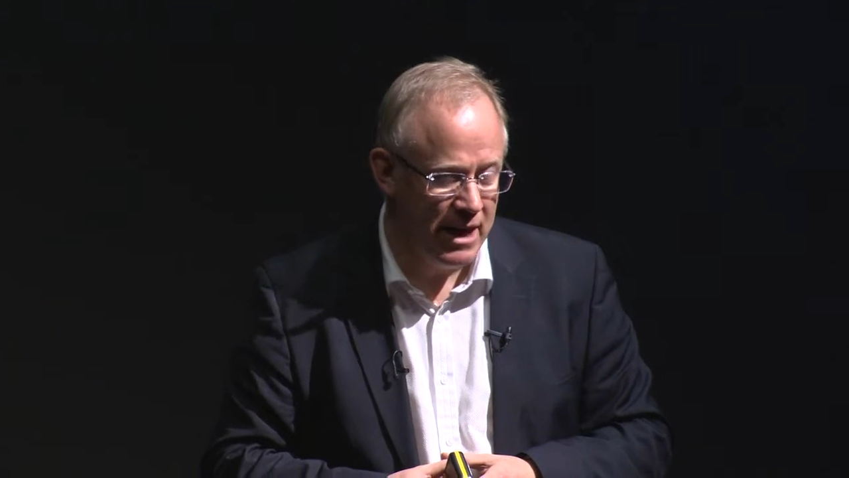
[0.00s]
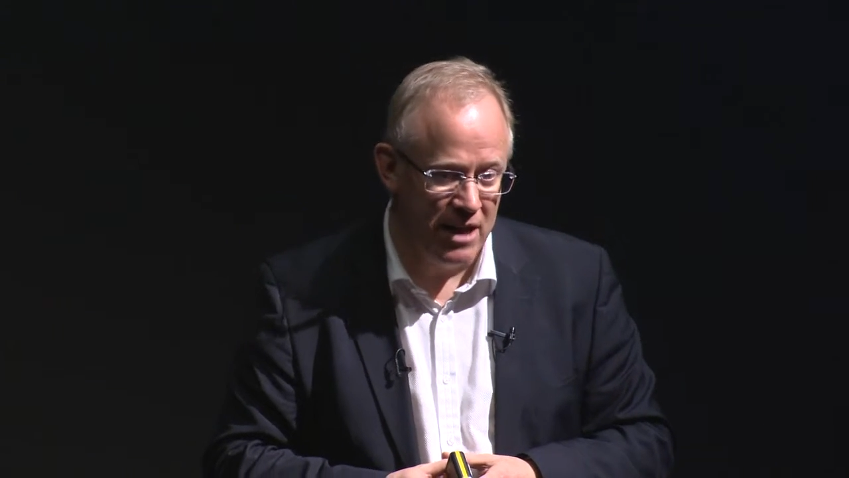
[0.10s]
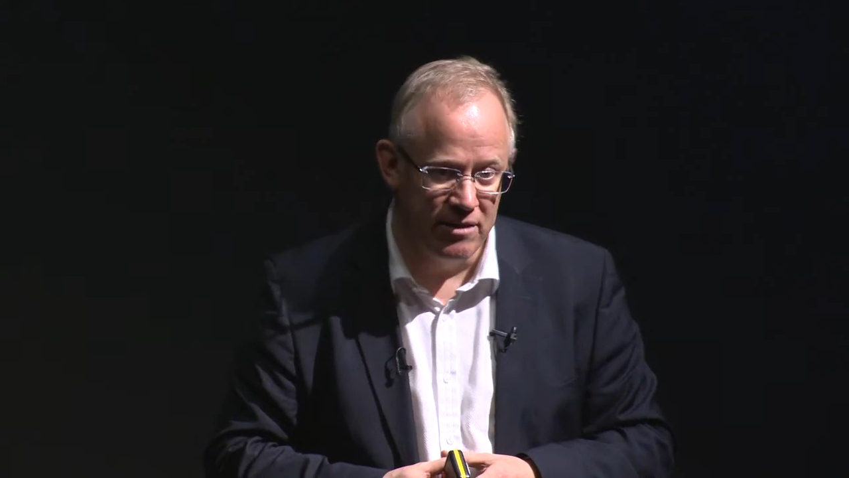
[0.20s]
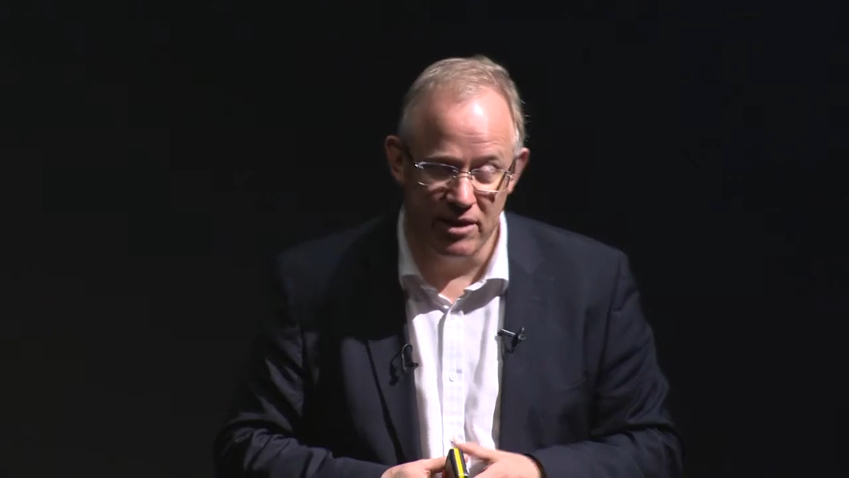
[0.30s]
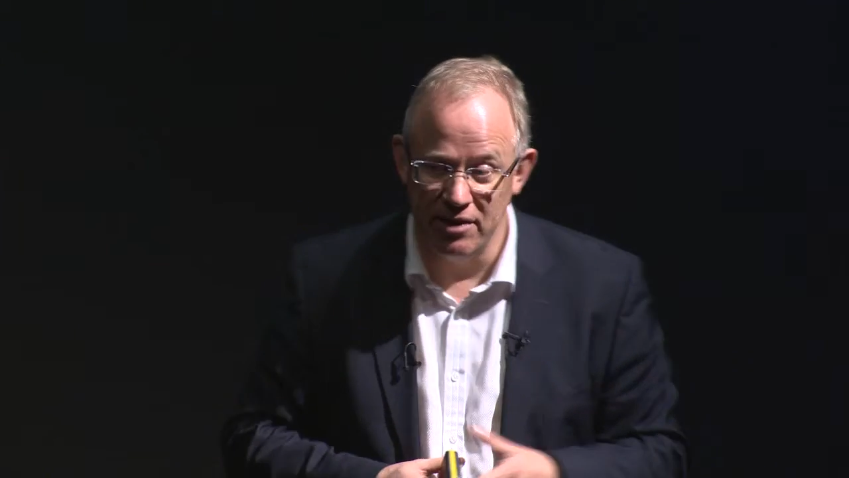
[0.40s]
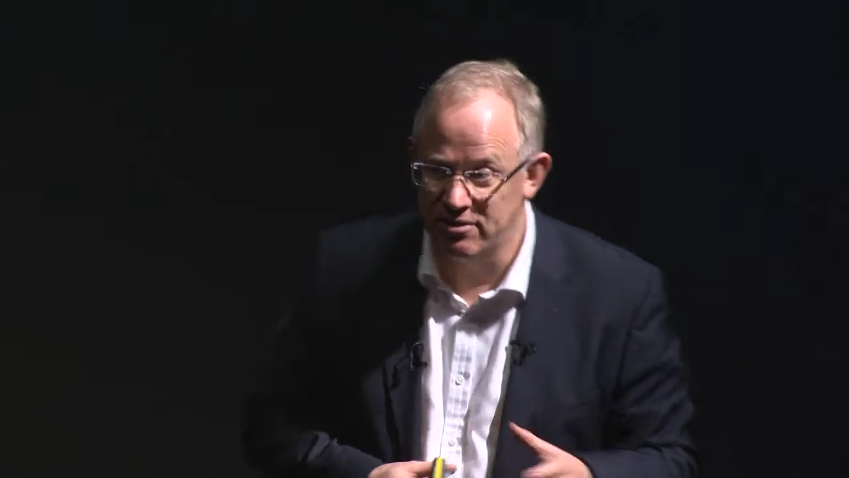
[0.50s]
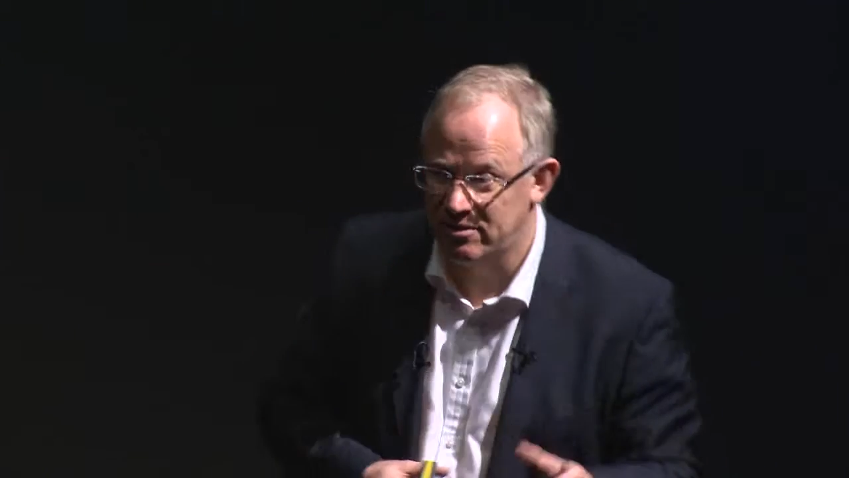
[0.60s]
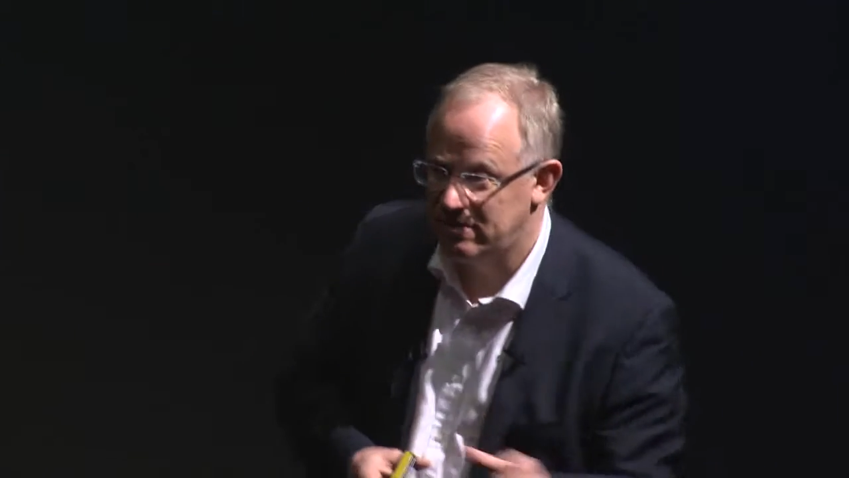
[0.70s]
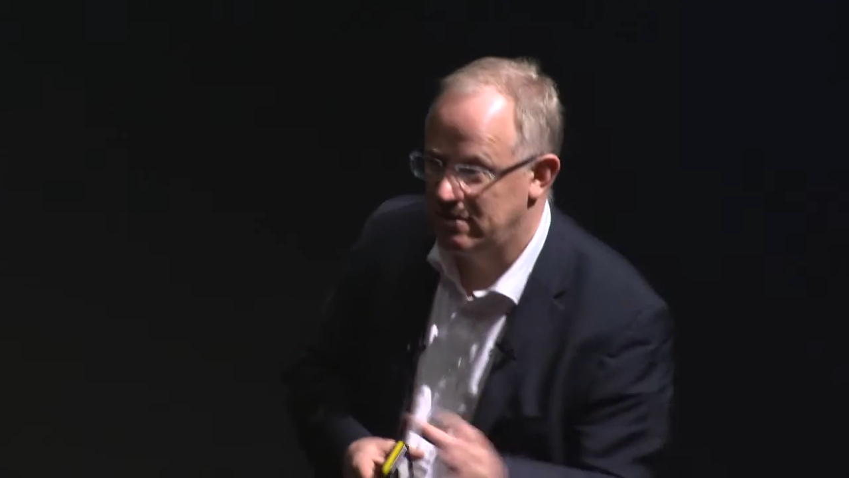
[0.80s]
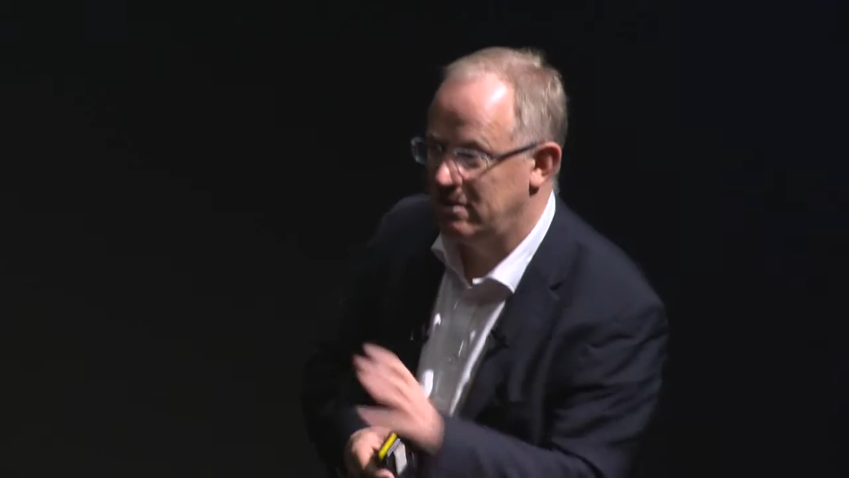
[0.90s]
and
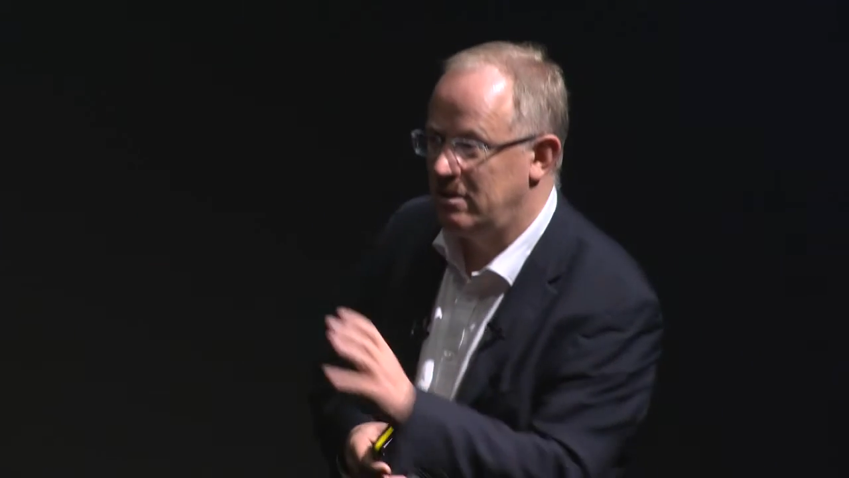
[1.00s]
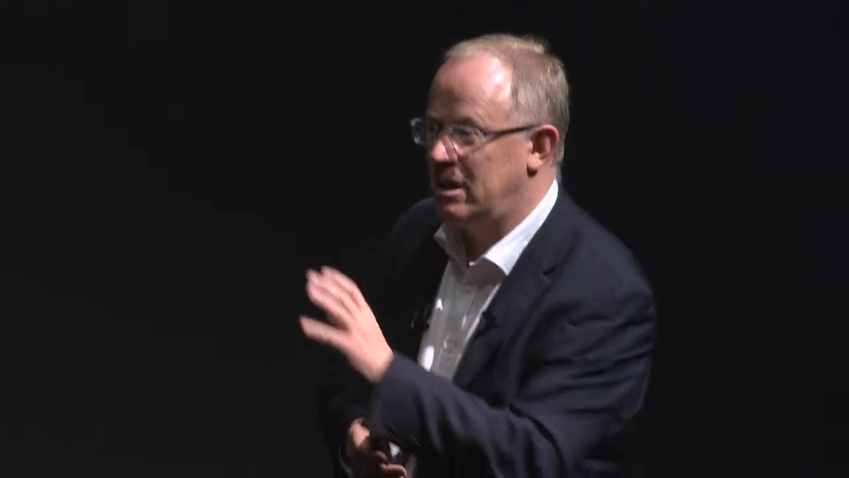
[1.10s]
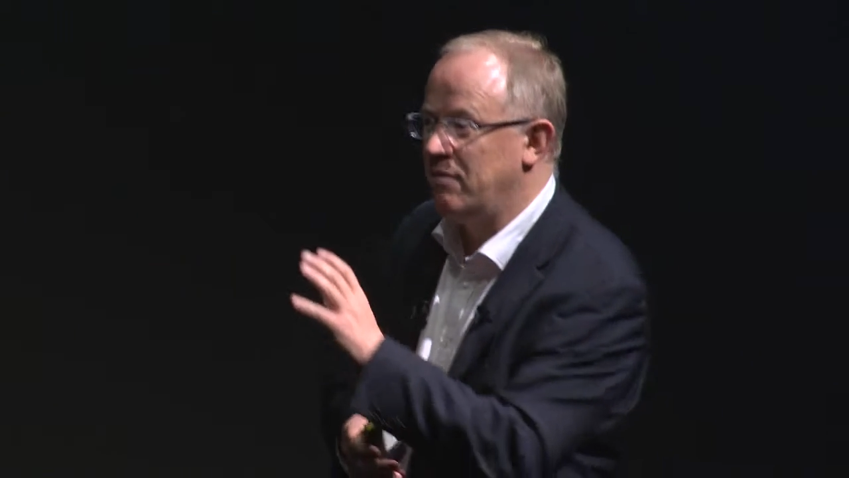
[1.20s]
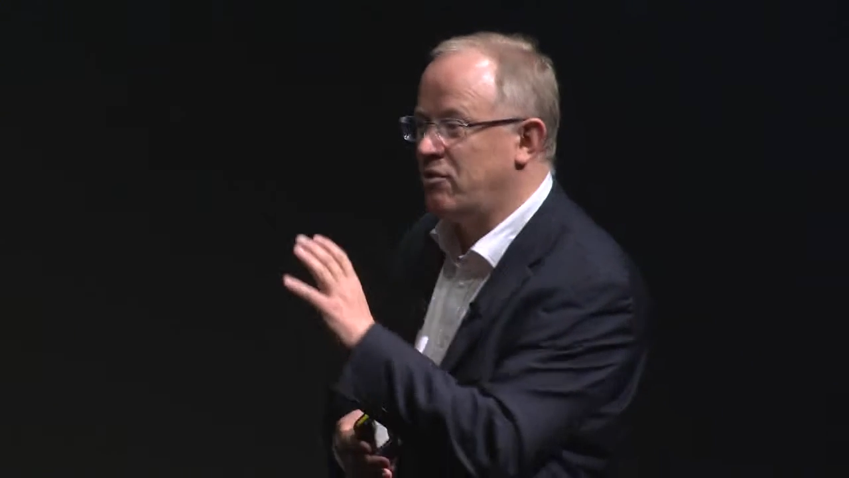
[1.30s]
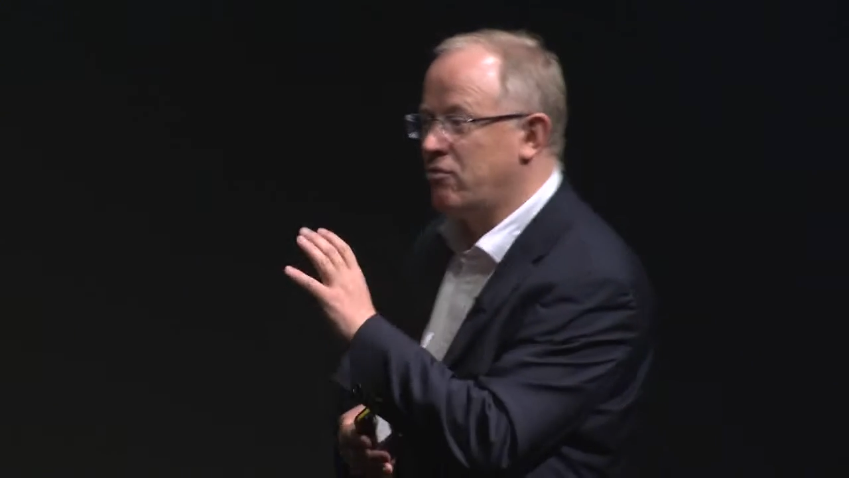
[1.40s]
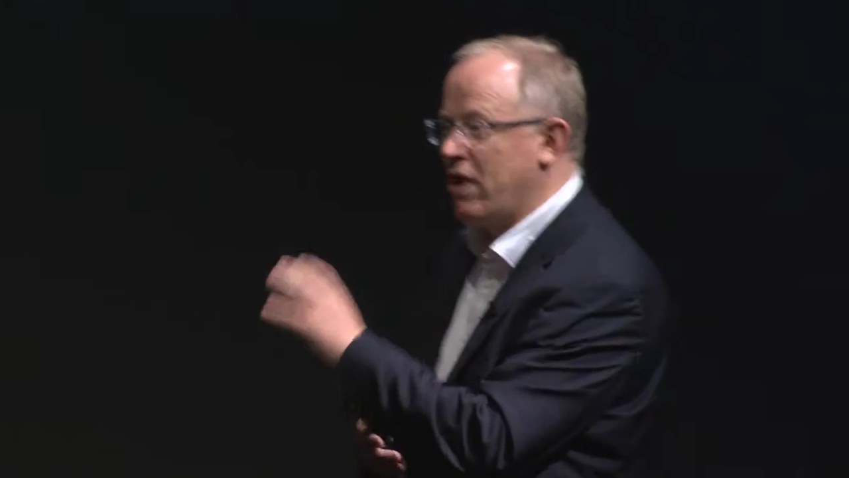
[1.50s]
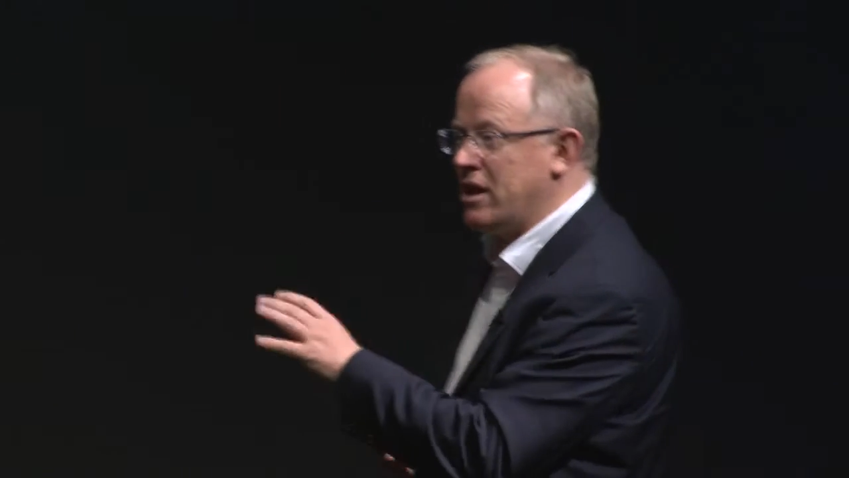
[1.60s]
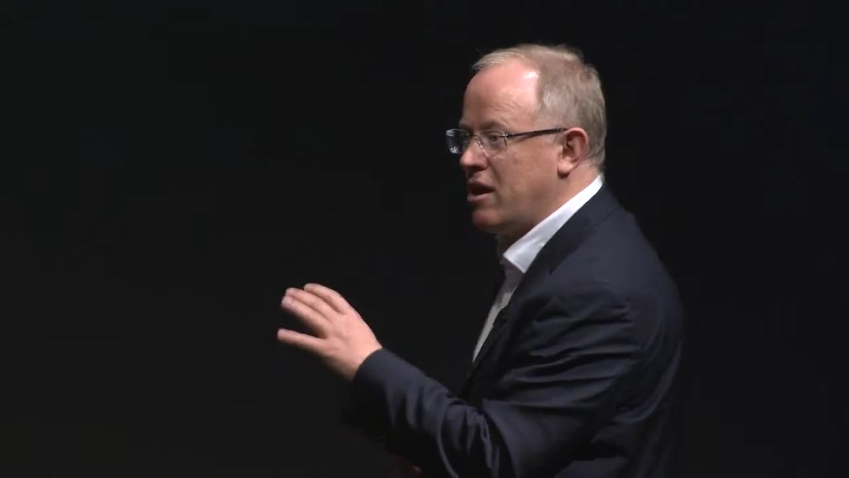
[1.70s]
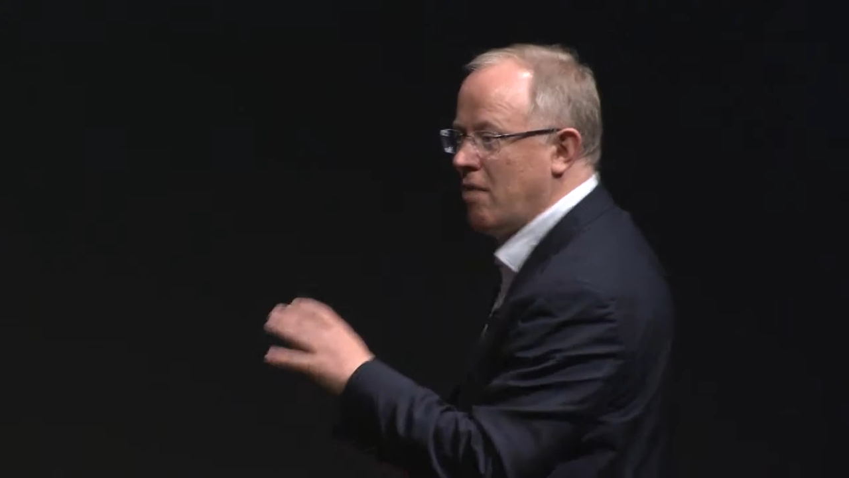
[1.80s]
this gives great